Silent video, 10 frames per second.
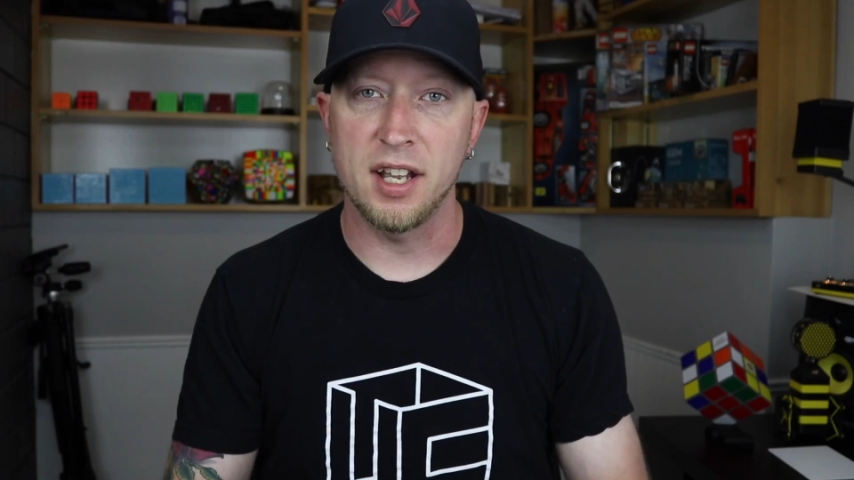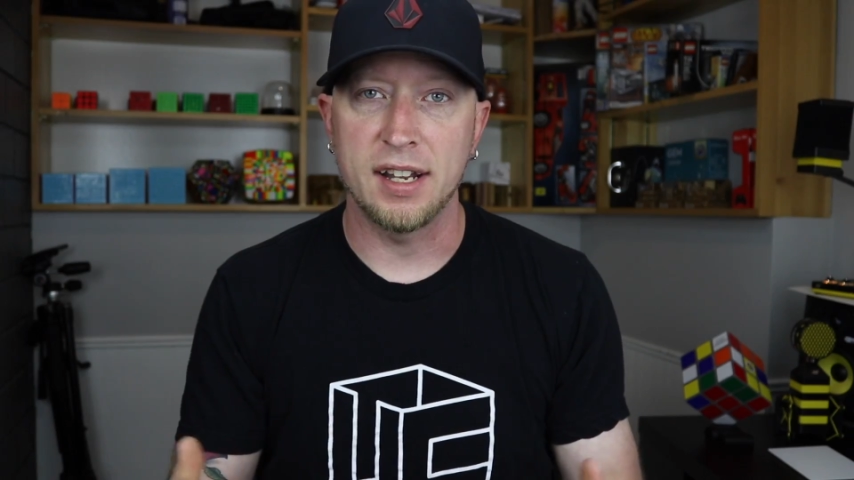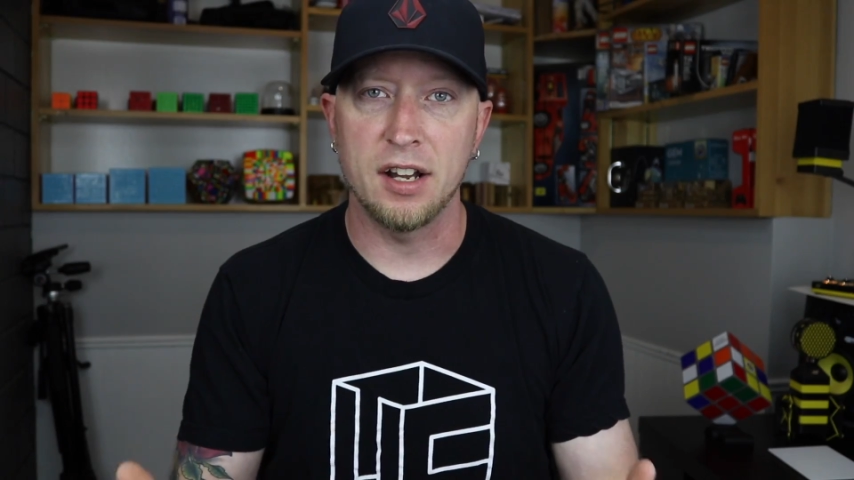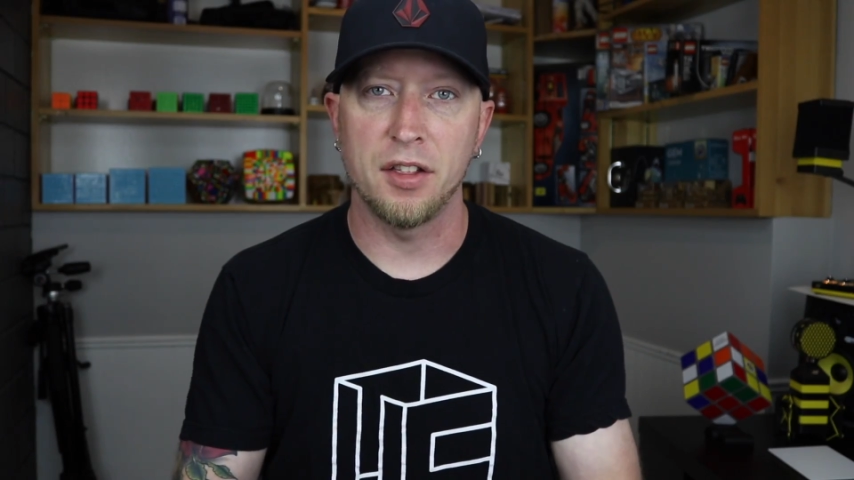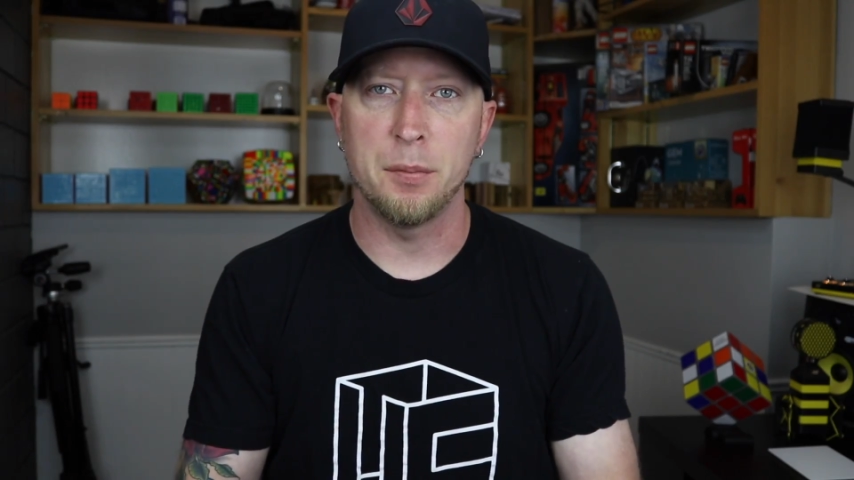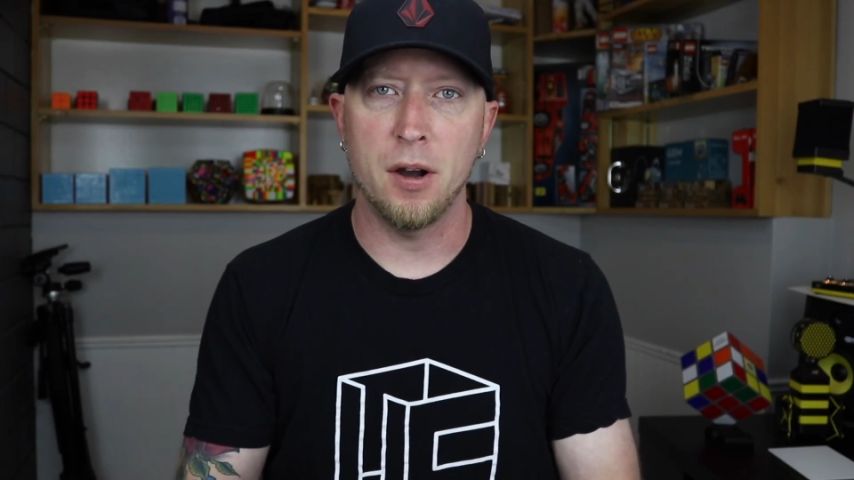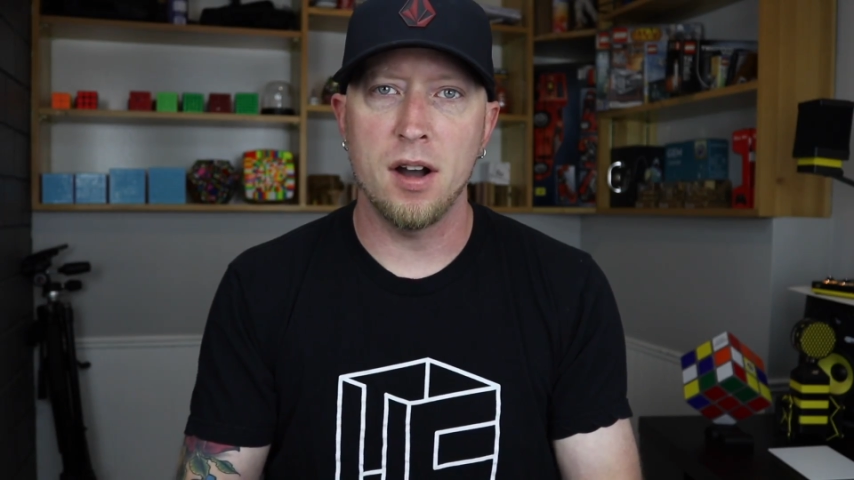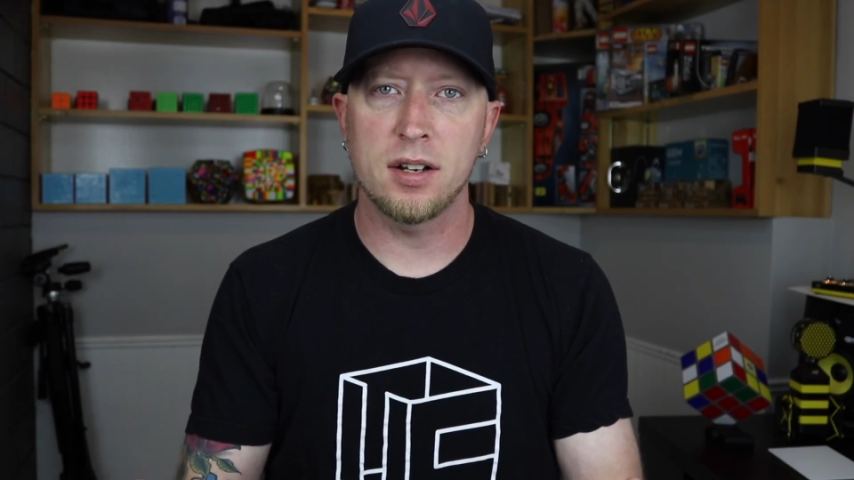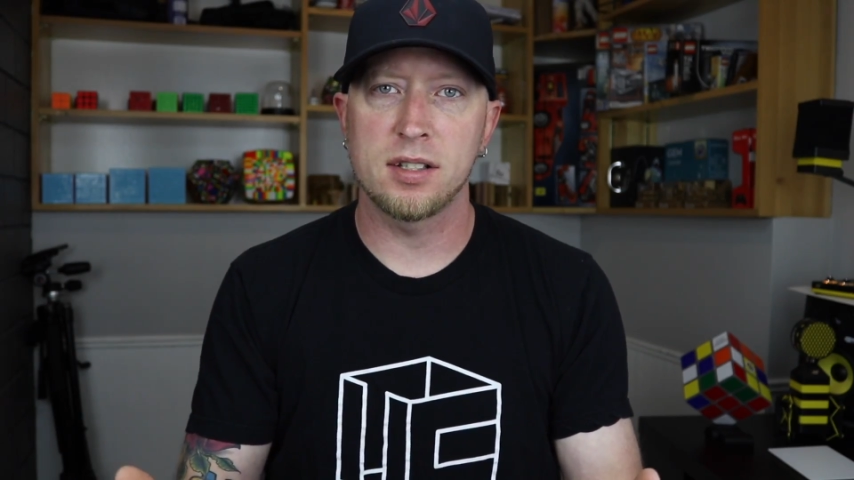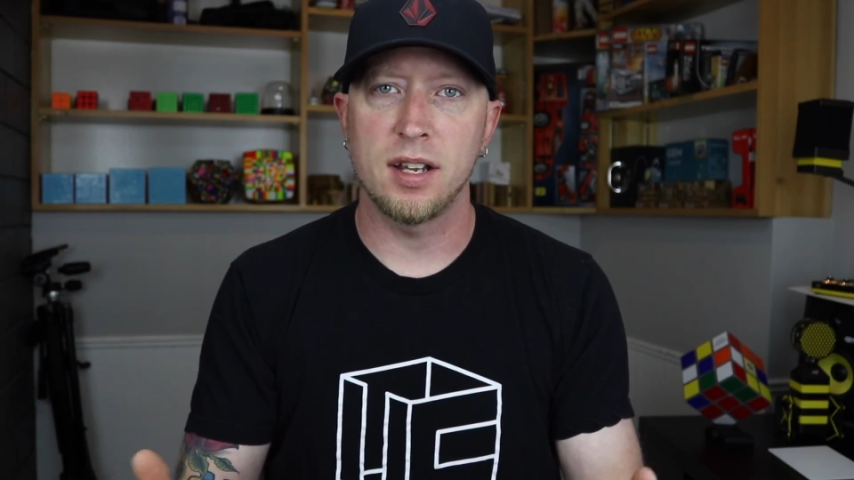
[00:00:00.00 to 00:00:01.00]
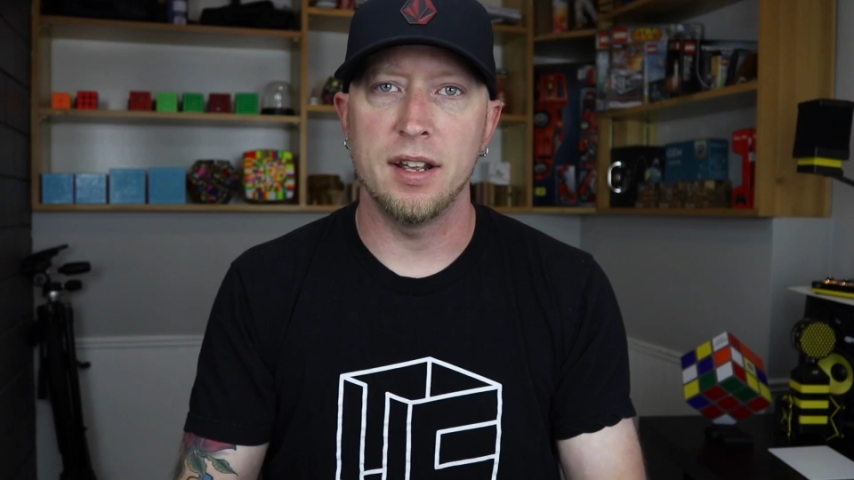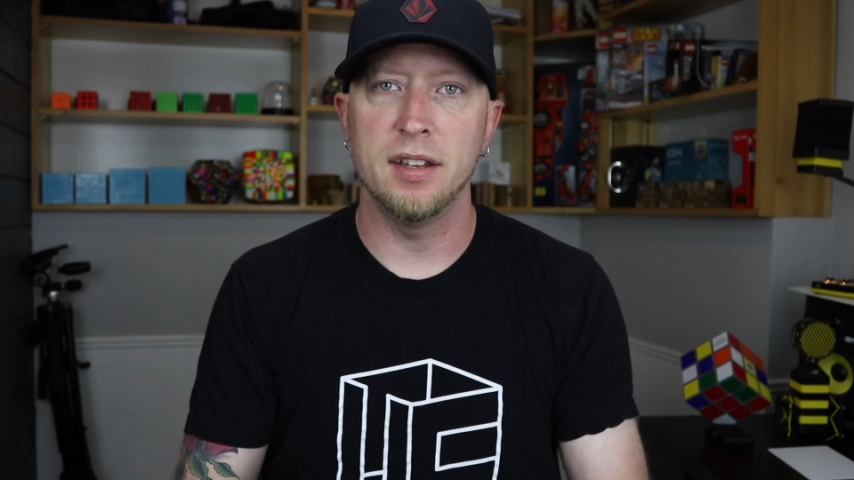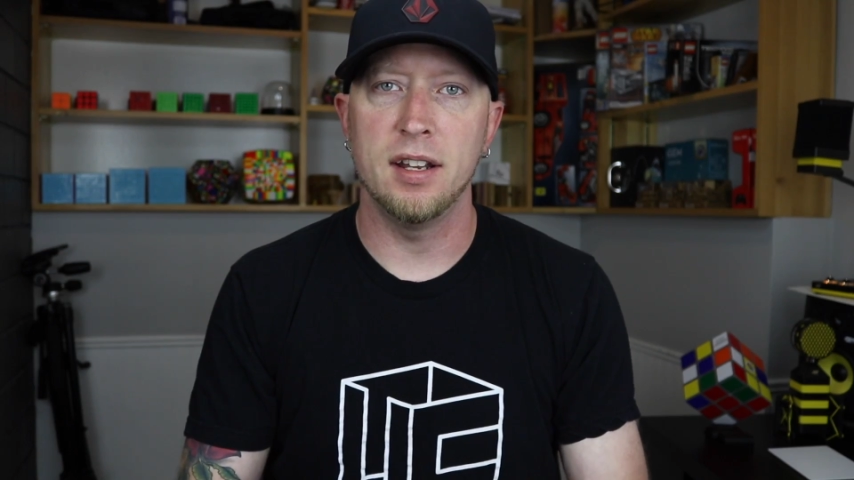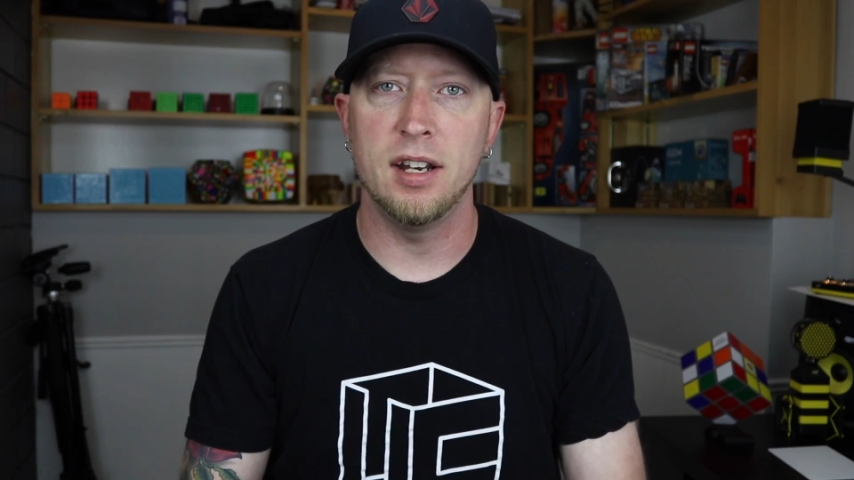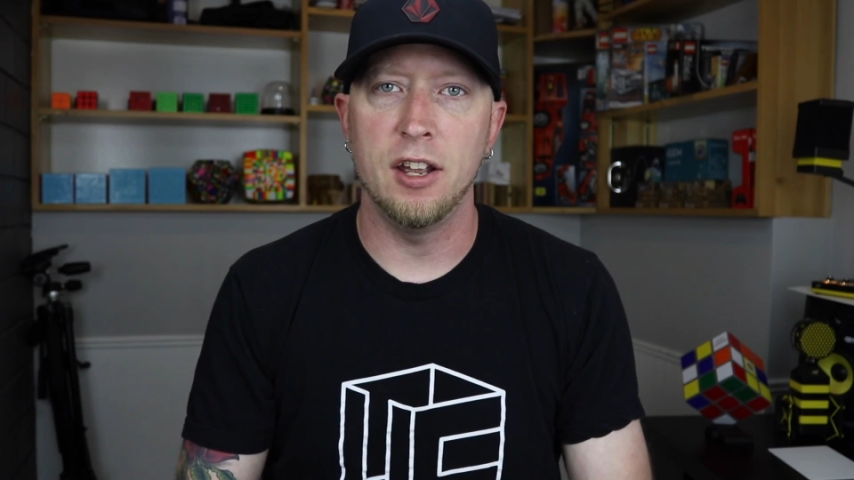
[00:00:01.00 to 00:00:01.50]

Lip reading: like out of the box, and then